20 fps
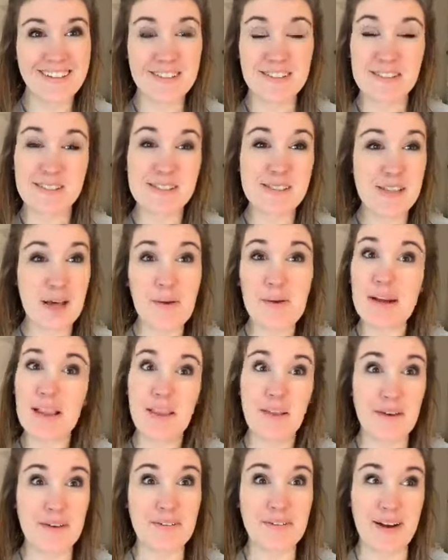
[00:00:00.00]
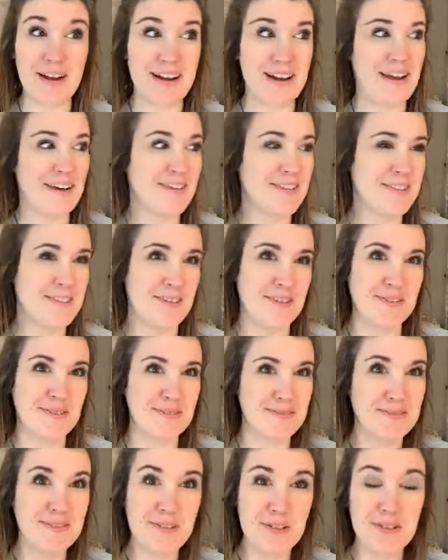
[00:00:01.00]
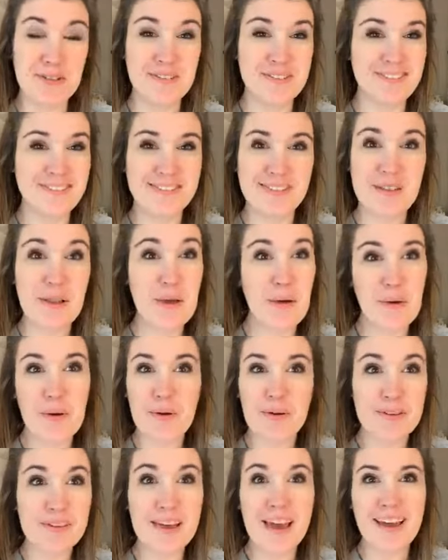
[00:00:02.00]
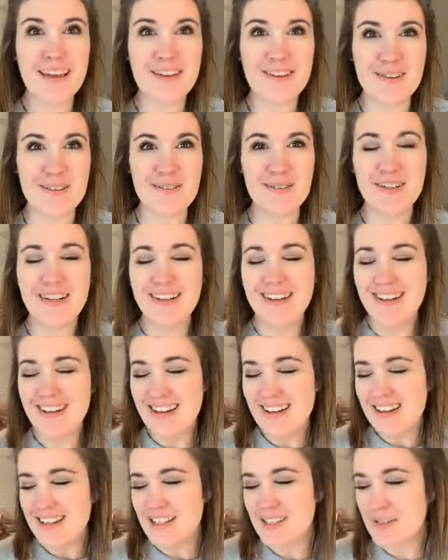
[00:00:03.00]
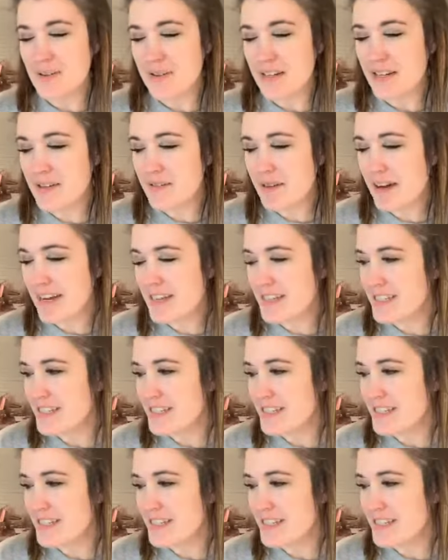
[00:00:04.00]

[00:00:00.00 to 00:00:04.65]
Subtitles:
This is how I look right now, so yay you. So anyway,